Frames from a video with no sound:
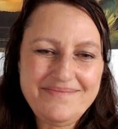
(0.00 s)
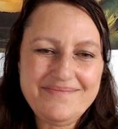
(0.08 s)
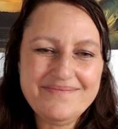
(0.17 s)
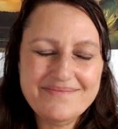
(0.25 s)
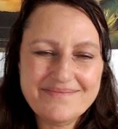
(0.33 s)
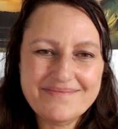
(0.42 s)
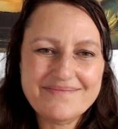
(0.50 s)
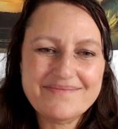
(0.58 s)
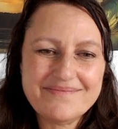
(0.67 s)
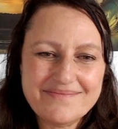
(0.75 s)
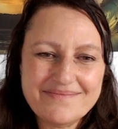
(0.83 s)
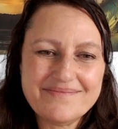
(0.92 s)

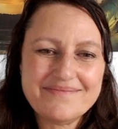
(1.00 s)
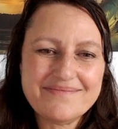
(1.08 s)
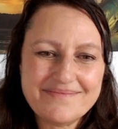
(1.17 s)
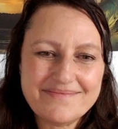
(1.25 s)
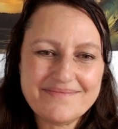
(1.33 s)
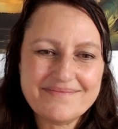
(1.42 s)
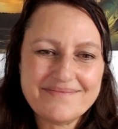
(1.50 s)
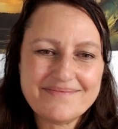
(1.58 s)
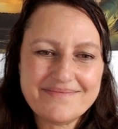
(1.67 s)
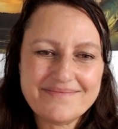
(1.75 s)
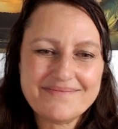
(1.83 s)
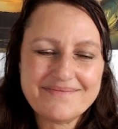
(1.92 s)

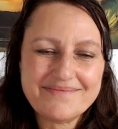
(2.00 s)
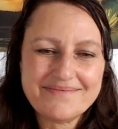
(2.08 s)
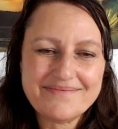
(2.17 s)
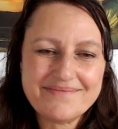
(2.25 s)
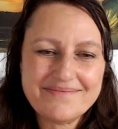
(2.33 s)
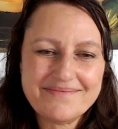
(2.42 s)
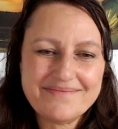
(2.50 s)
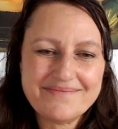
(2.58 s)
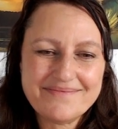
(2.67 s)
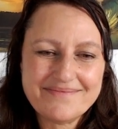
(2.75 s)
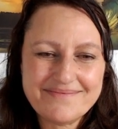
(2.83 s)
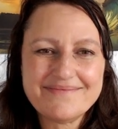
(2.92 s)

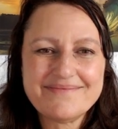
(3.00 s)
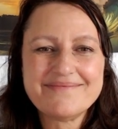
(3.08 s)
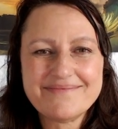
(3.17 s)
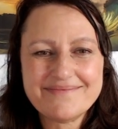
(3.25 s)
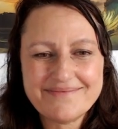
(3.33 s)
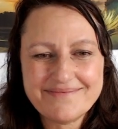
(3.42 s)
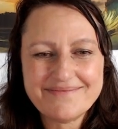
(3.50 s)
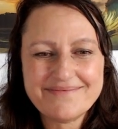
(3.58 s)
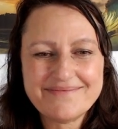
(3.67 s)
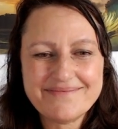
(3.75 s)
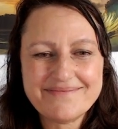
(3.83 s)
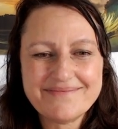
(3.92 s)

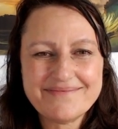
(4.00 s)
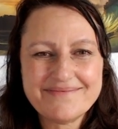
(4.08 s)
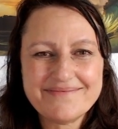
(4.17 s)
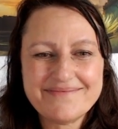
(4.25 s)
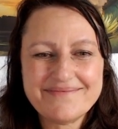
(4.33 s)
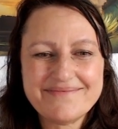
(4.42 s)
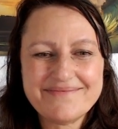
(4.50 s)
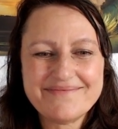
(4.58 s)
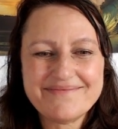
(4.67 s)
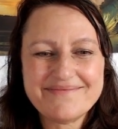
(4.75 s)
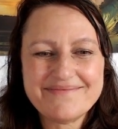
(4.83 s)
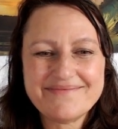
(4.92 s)

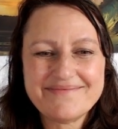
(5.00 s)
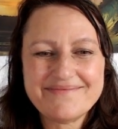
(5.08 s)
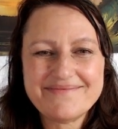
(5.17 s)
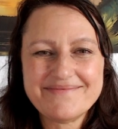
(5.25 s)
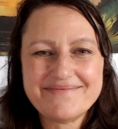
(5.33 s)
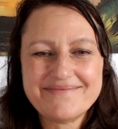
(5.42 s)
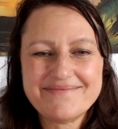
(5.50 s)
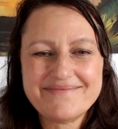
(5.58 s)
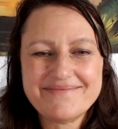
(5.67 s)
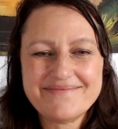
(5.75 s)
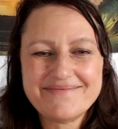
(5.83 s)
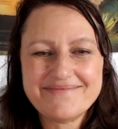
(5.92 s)

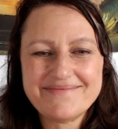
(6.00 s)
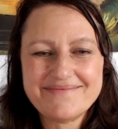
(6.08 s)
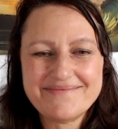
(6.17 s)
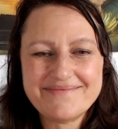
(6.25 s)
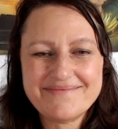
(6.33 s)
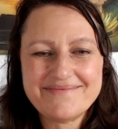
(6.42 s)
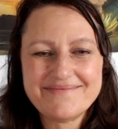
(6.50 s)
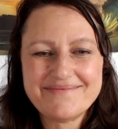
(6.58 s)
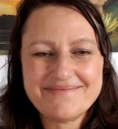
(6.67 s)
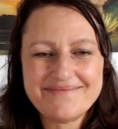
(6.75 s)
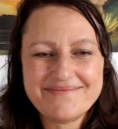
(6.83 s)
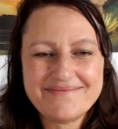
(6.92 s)

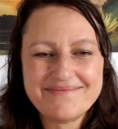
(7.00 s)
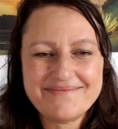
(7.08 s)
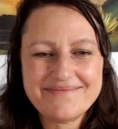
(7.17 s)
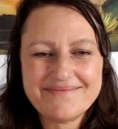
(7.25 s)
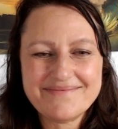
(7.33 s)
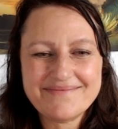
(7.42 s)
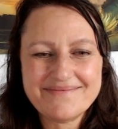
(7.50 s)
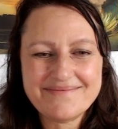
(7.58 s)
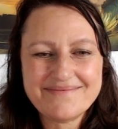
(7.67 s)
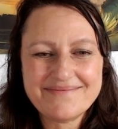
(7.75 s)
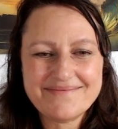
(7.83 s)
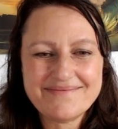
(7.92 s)
The person shown says nothing.